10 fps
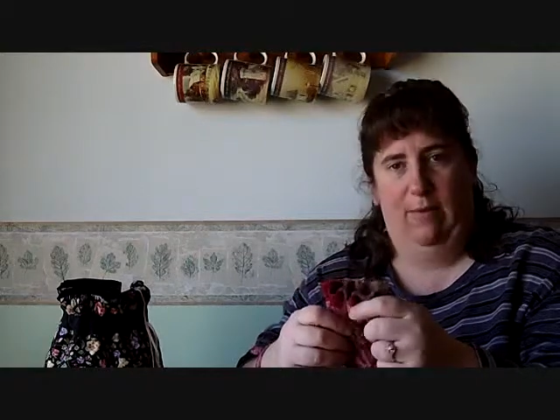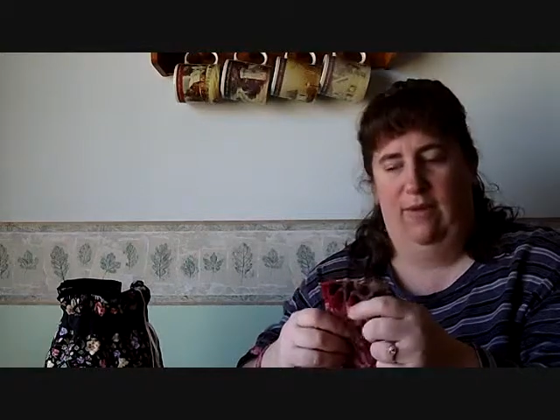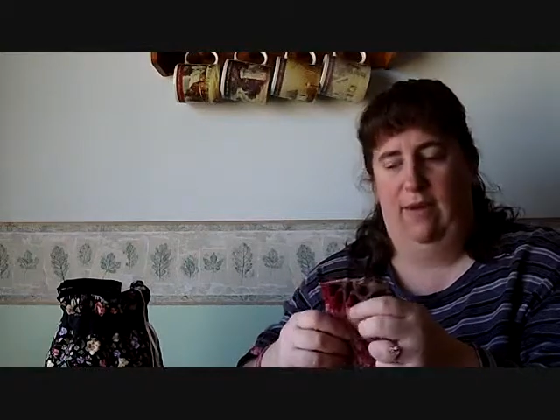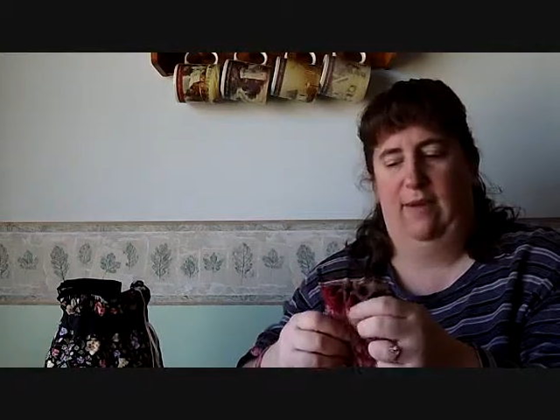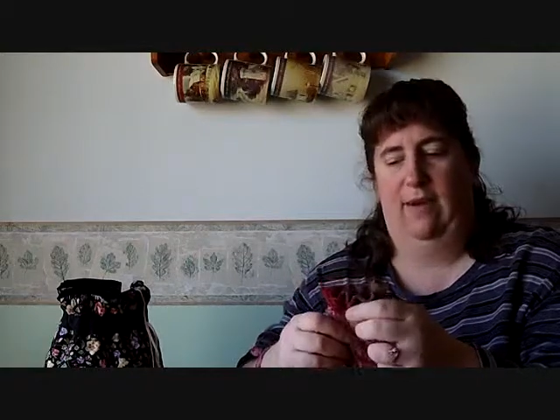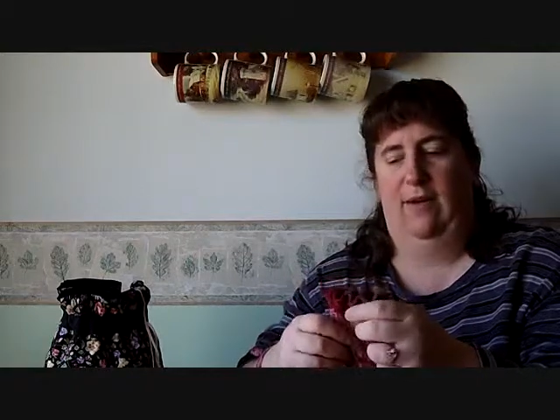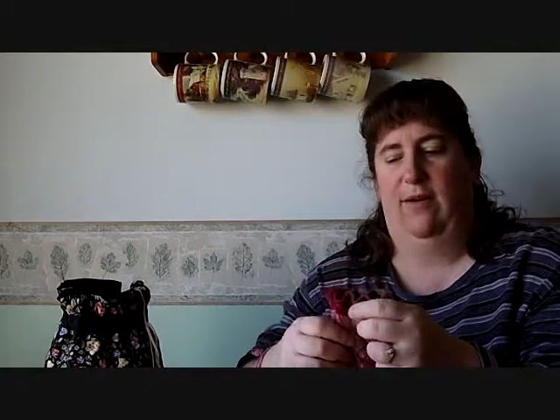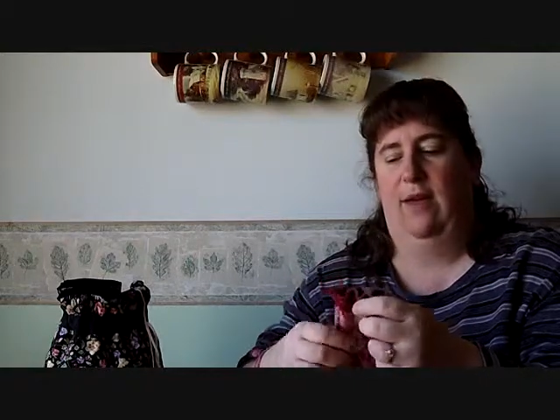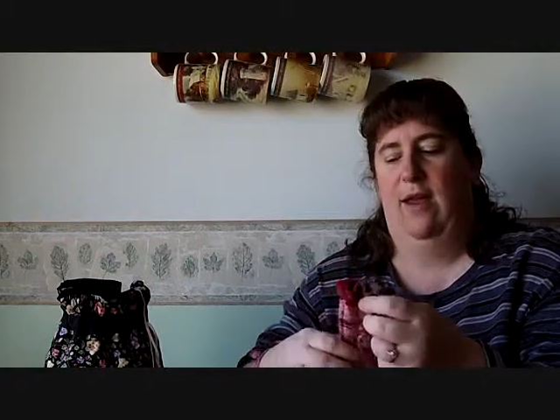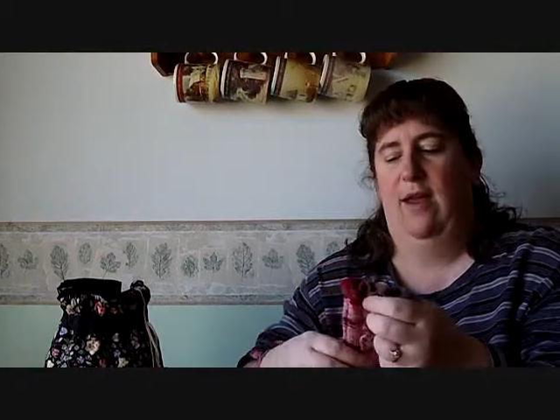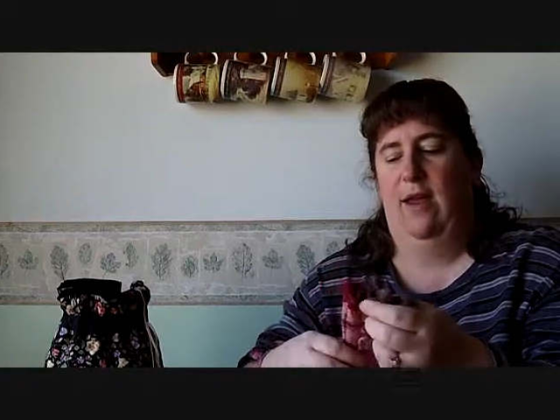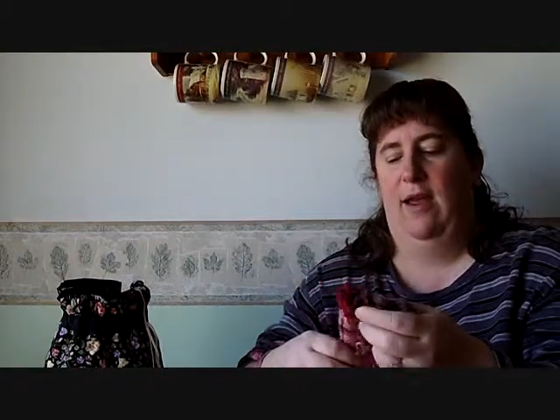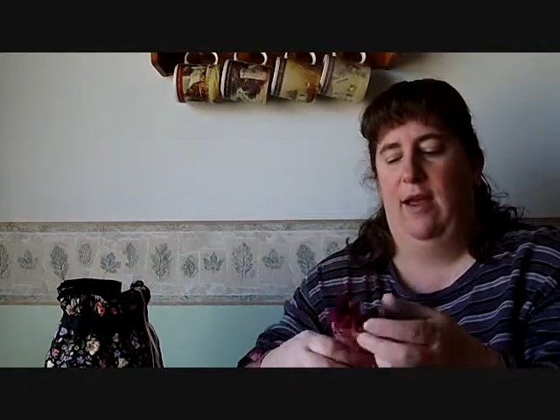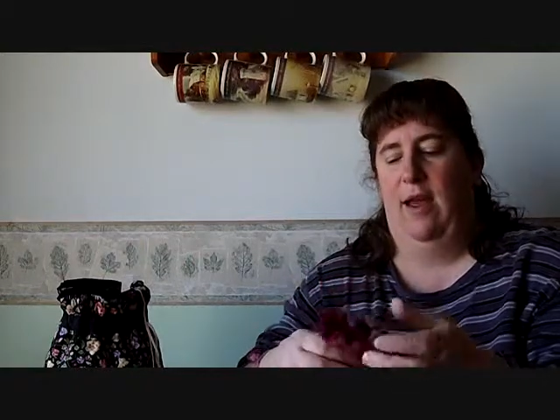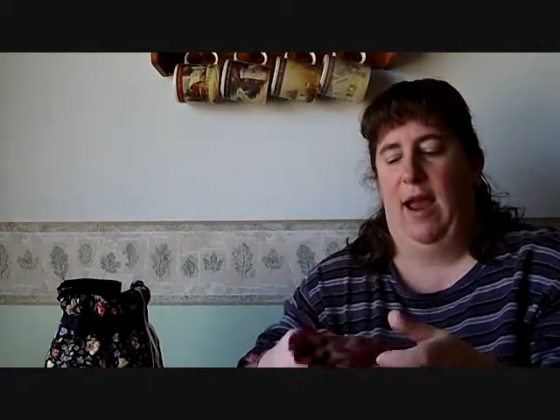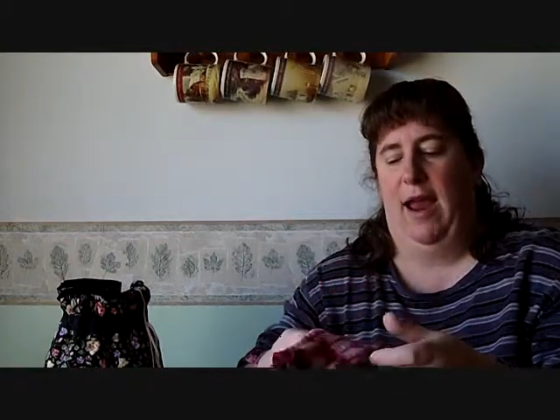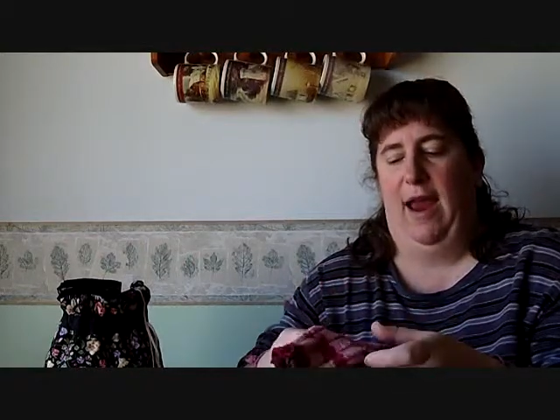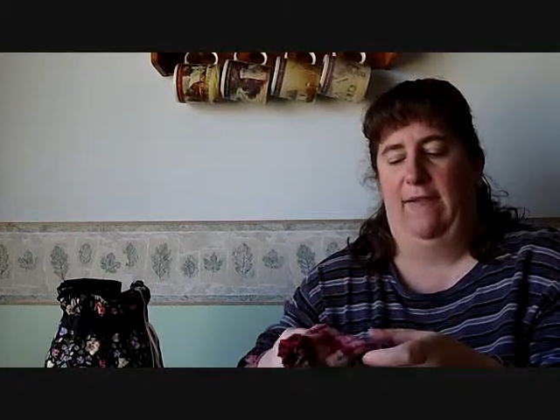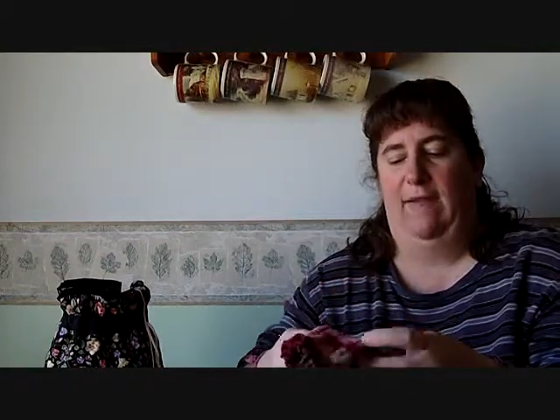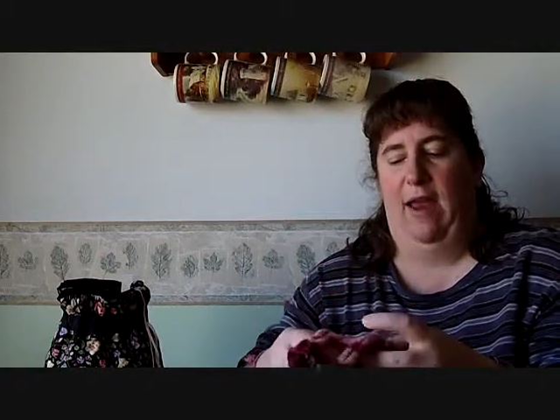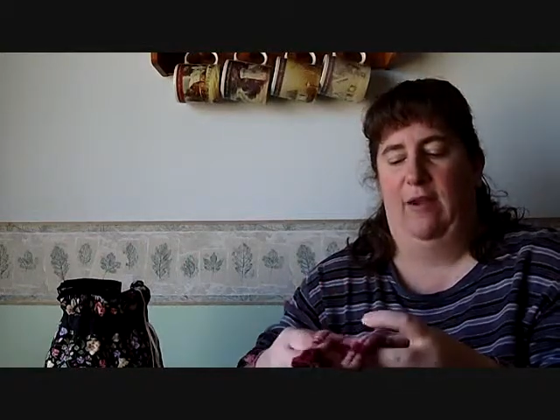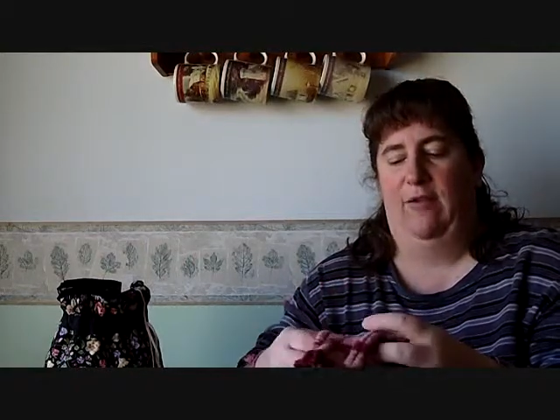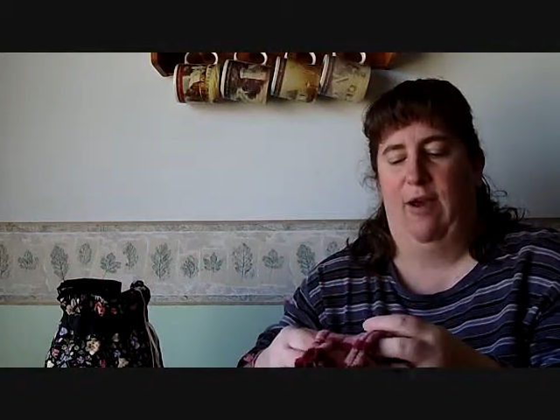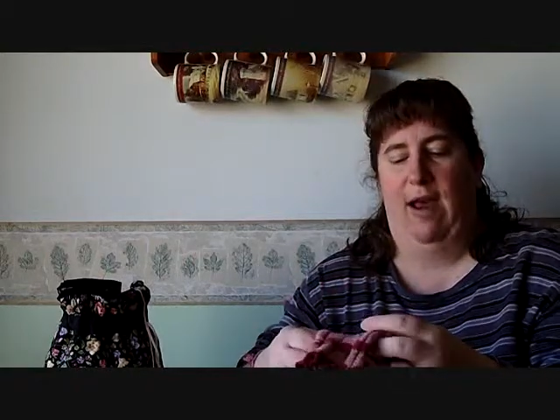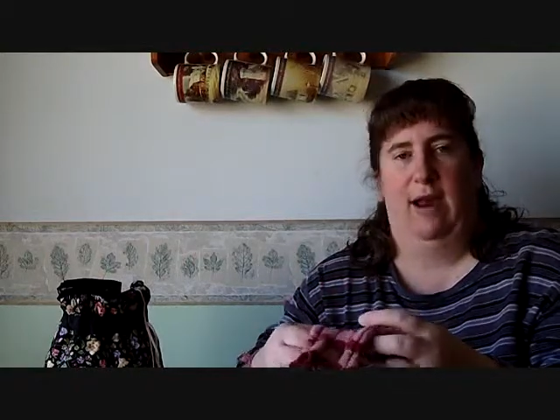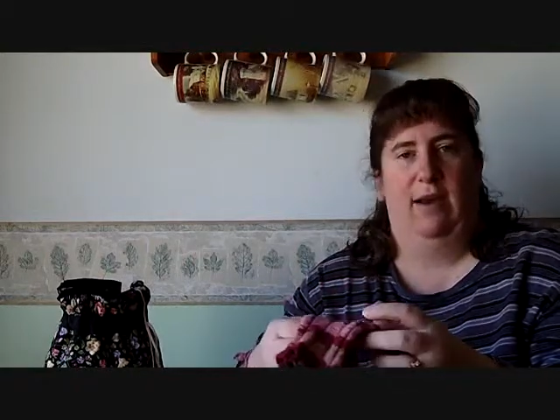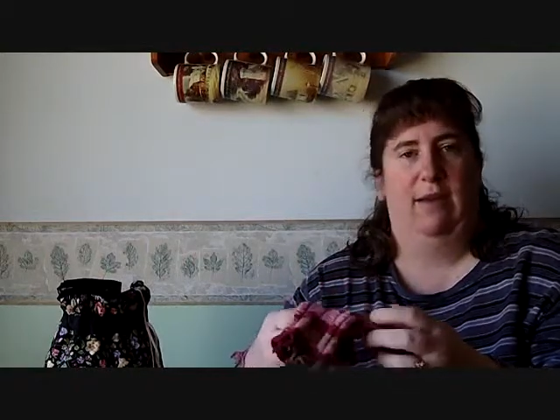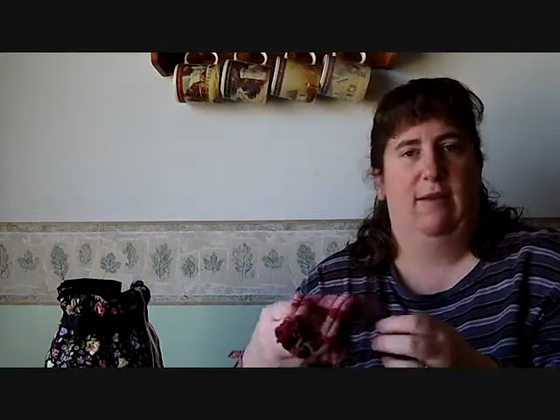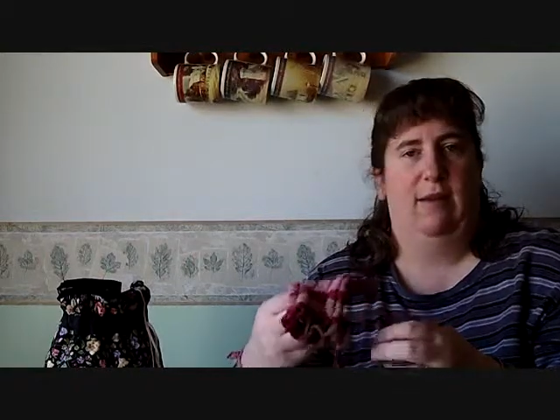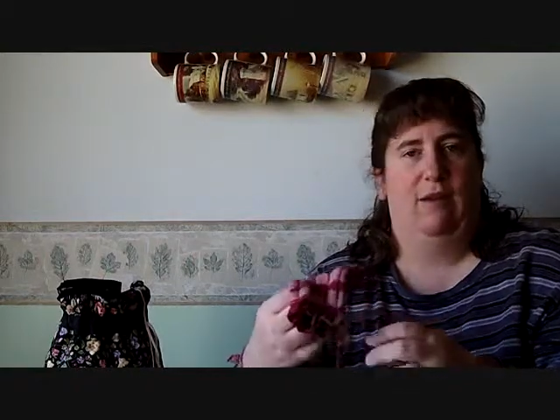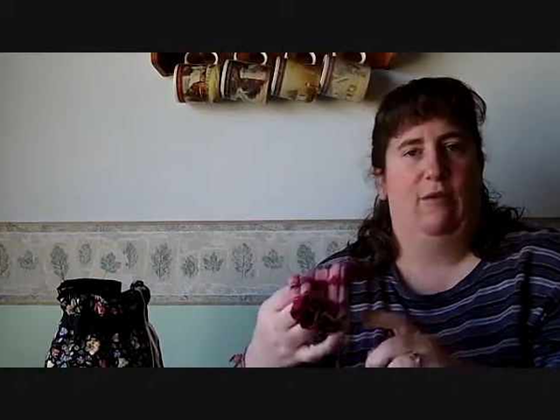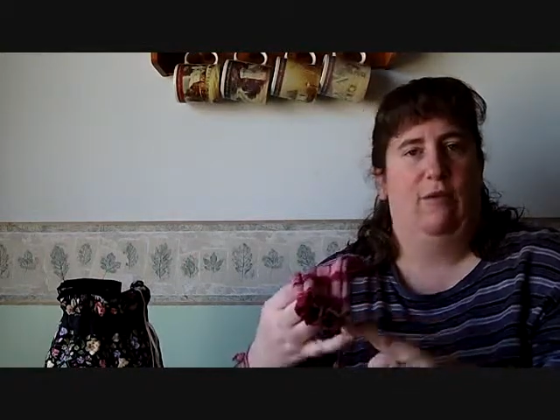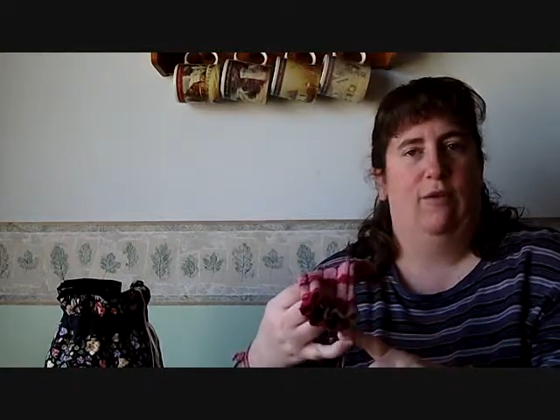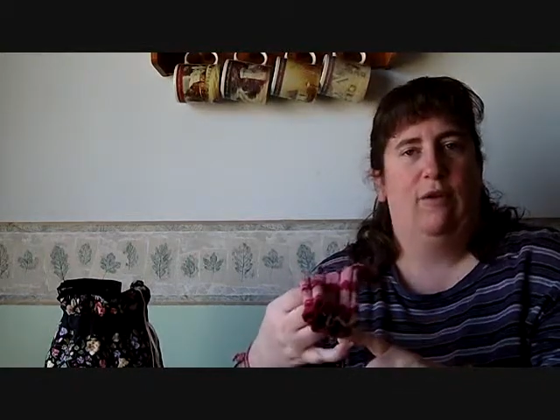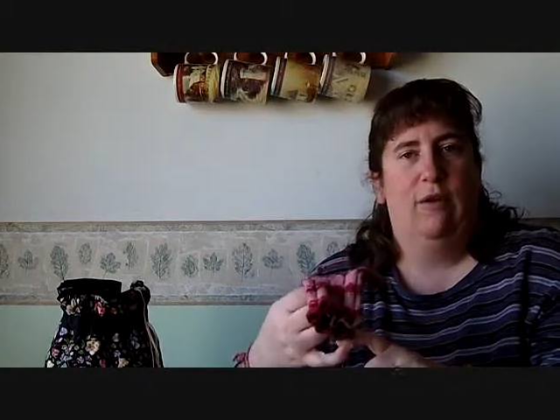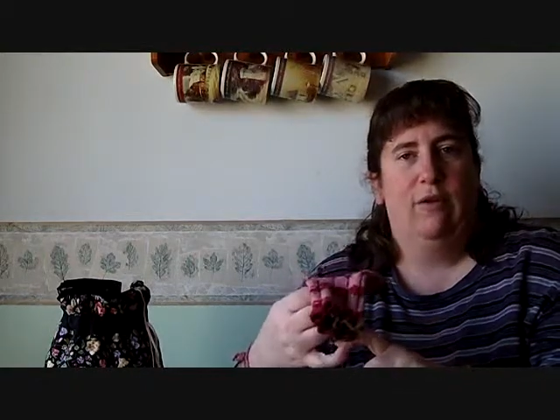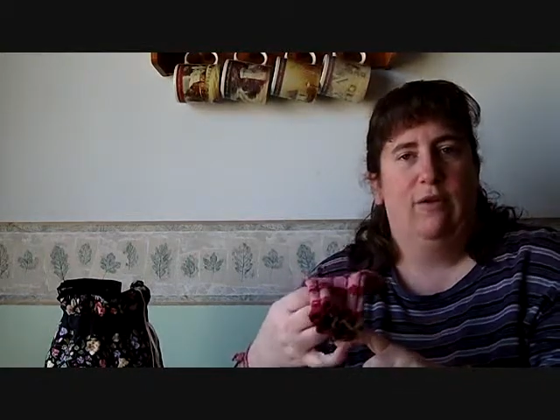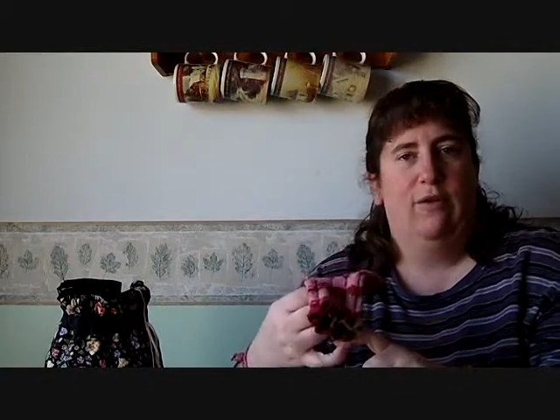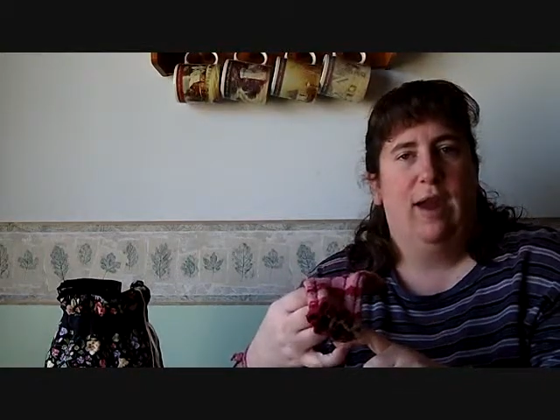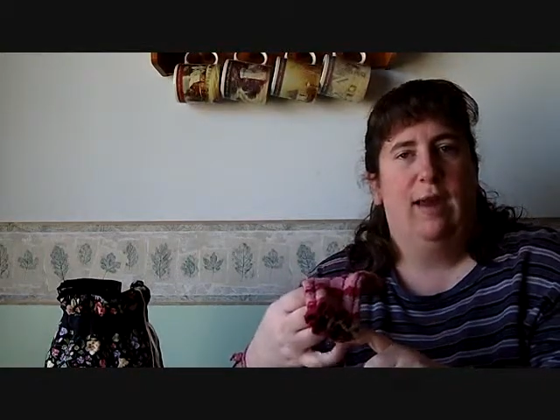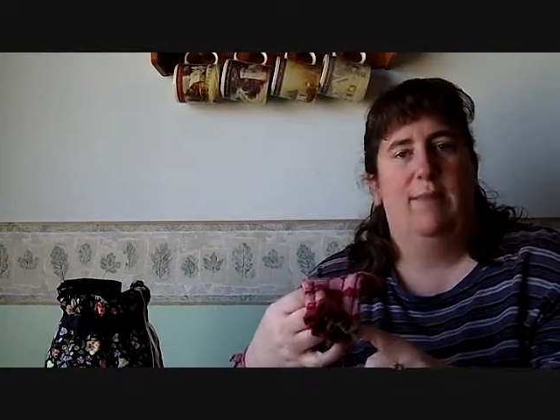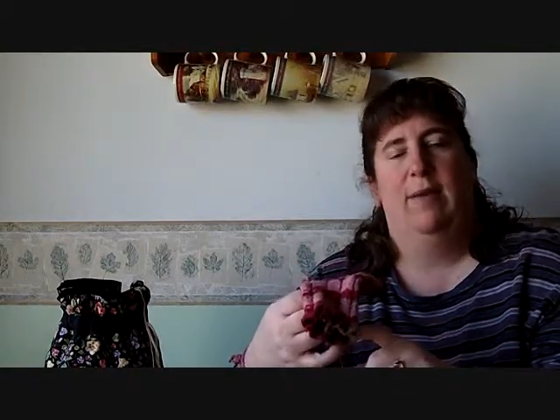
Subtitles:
so much easier. I have not tried the 2 circulars yet,